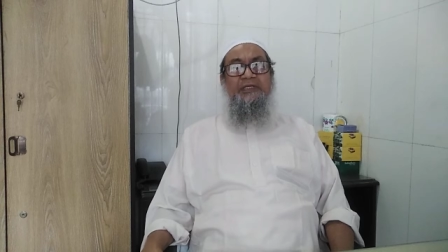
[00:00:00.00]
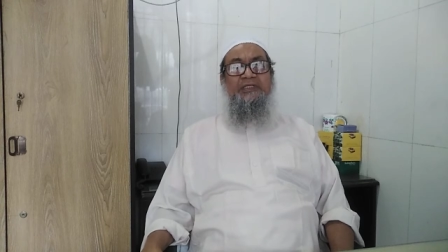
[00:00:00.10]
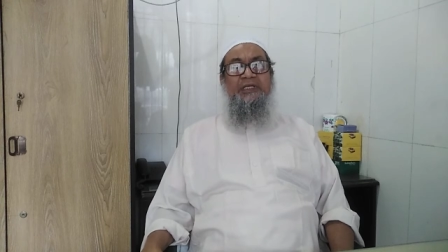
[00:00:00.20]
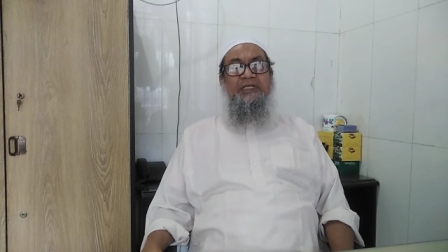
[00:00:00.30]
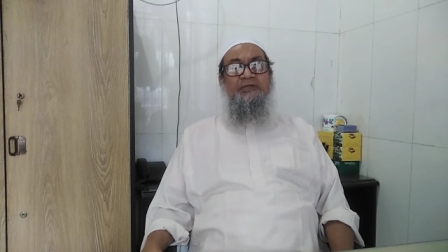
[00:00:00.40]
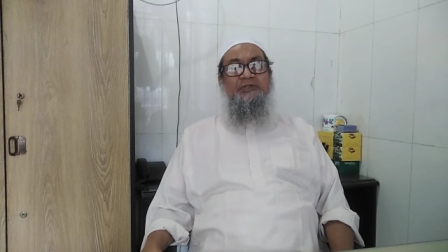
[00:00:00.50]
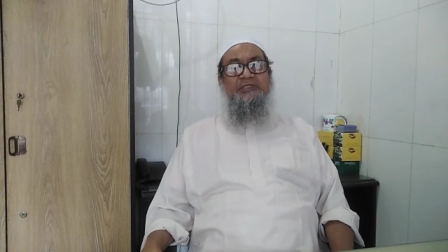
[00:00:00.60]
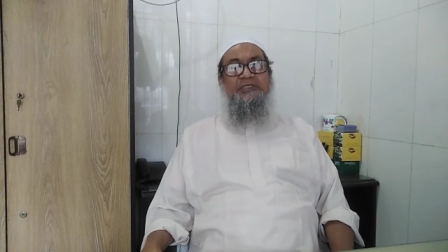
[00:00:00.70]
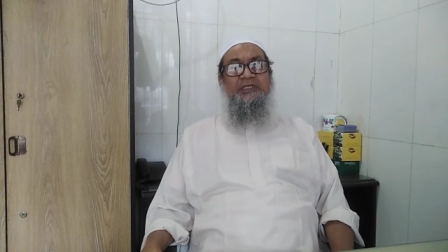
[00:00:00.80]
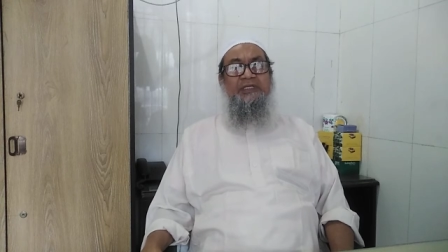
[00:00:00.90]
they are
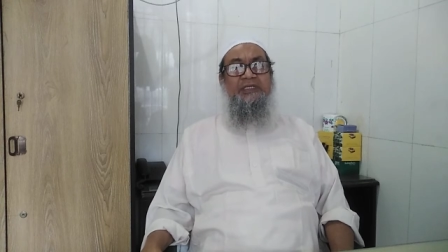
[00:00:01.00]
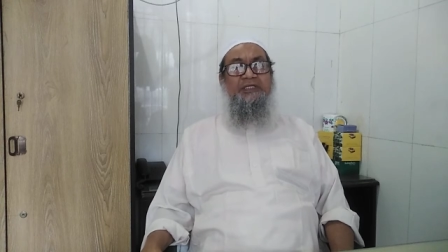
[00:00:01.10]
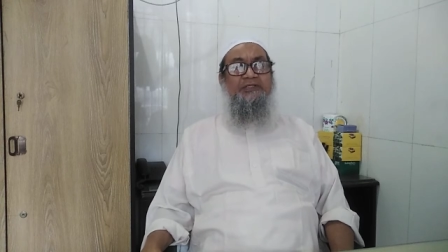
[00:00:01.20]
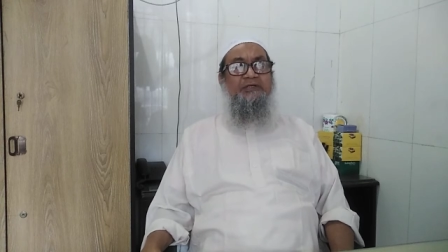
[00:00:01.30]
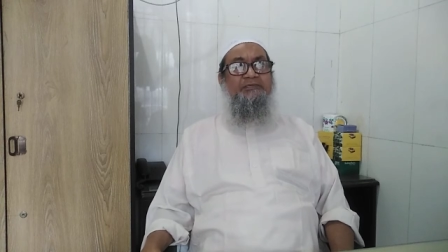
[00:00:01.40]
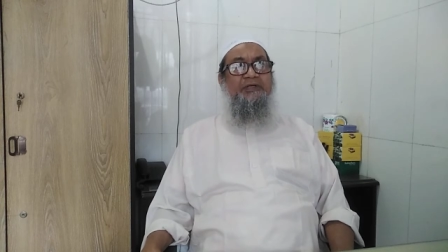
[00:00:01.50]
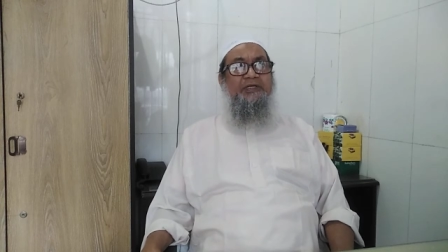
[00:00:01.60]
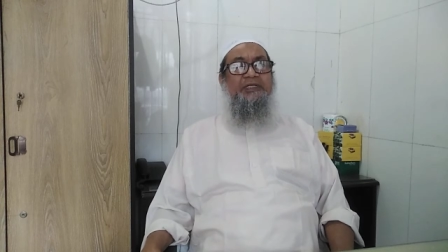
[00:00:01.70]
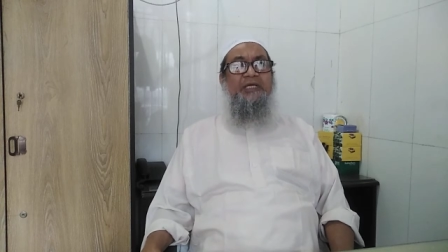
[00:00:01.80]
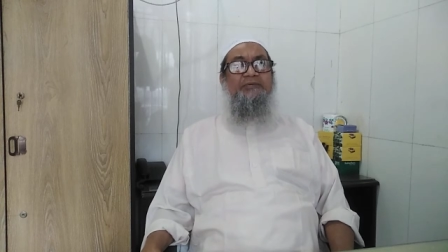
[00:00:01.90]
used in case of
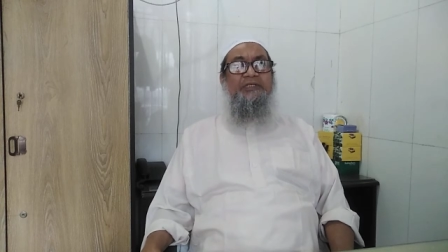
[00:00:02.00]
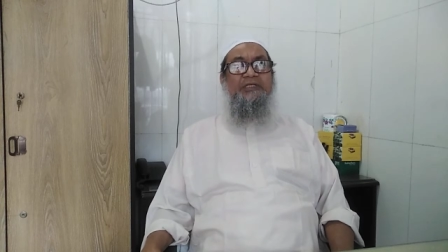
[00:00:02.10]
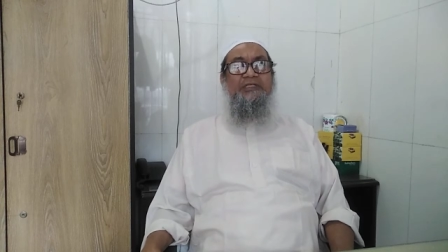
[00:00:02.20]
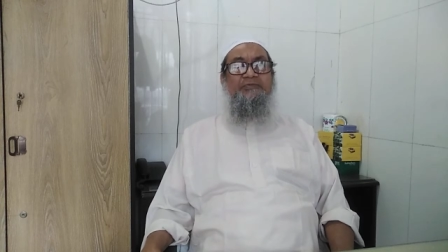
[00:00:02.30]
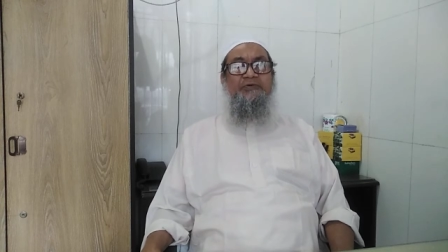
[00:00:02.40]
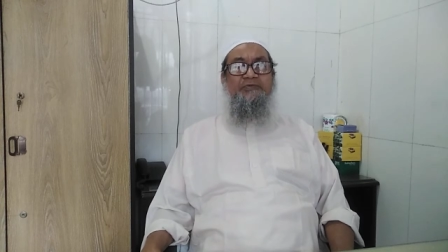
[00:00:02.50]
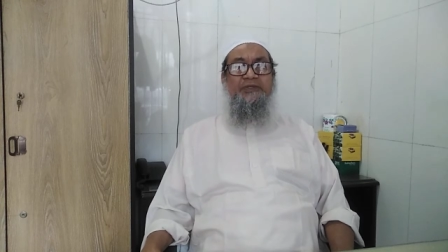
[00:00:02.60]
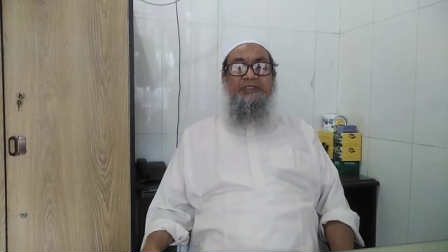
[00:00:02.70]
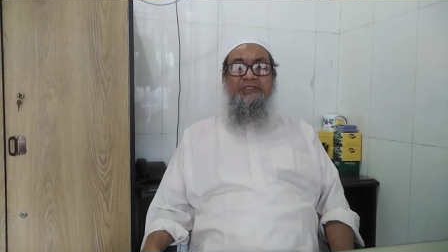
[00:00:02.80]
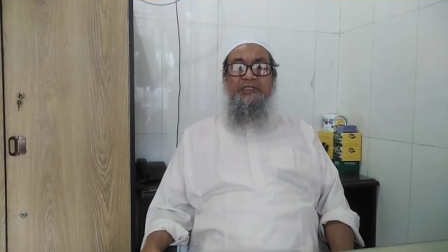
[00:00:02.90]
diabetic
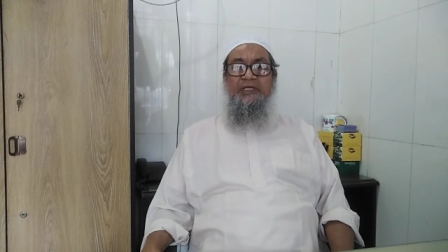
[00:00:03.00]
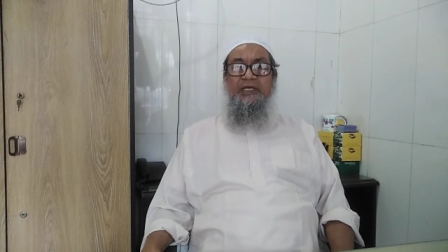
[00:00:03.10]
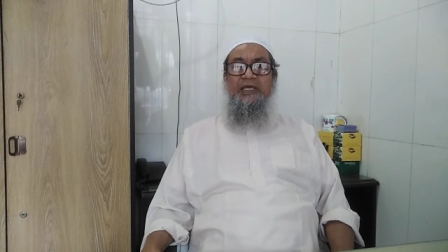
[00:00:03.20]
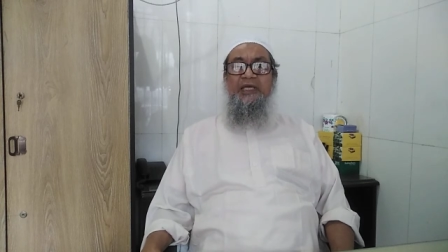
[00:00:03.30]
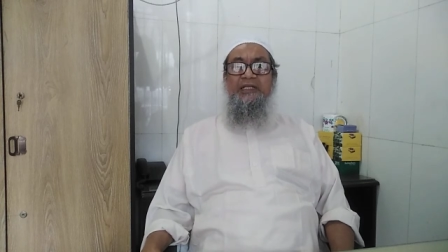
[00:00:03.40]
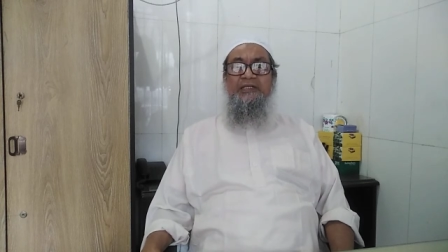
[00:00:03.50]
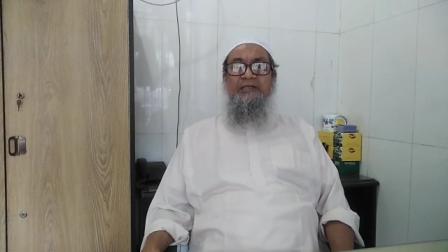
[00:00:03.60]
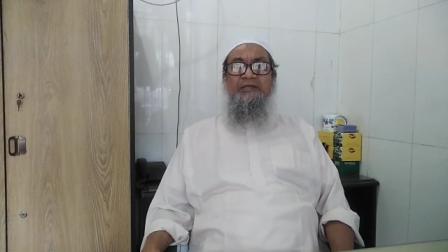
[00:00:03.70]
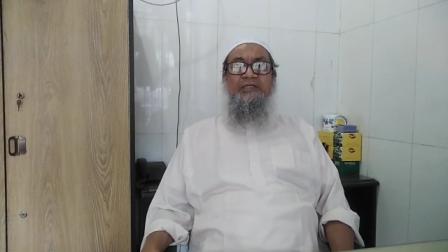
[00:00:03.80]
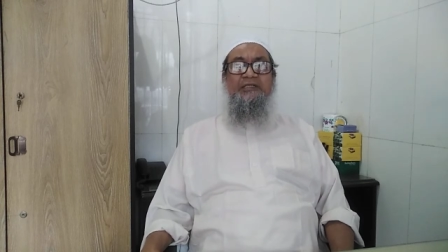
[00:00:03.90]
nephropathy,
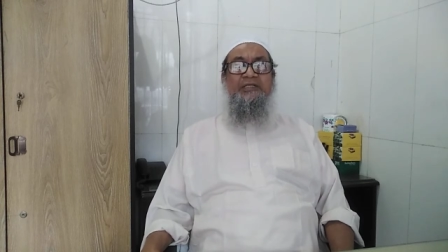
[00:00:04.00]
and in